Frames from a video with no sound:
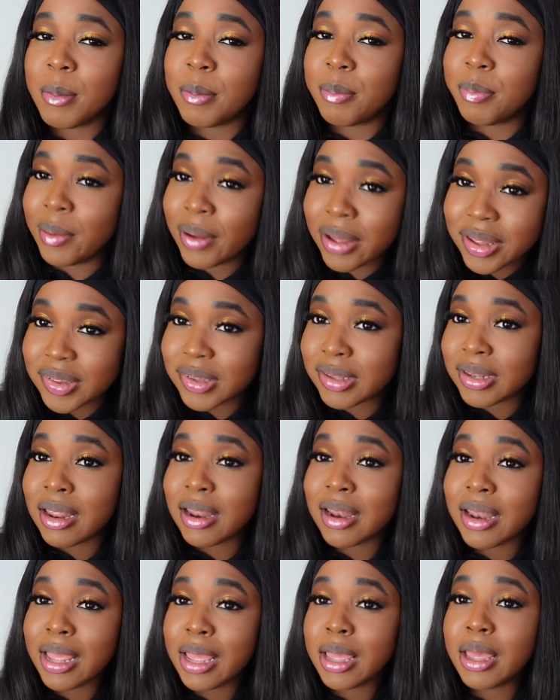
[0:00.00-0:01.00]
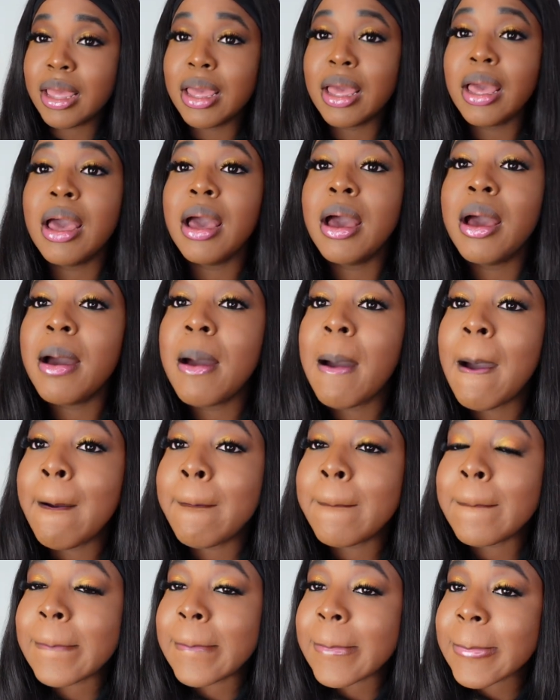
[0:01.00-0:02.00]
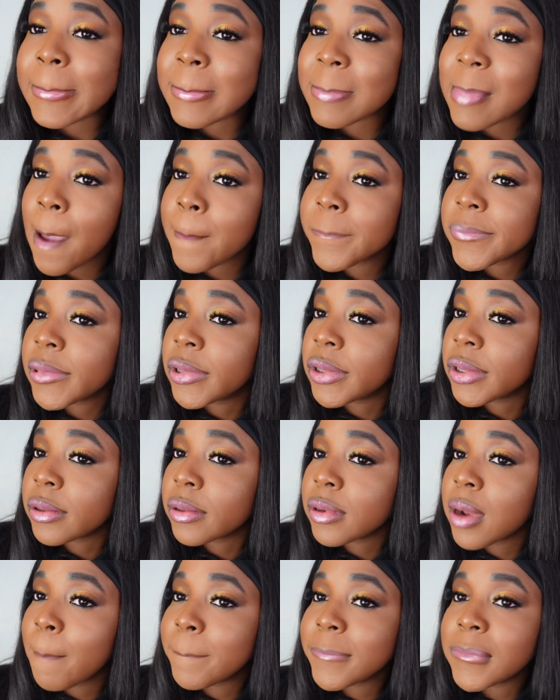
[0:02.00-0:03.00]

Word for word: personally hold on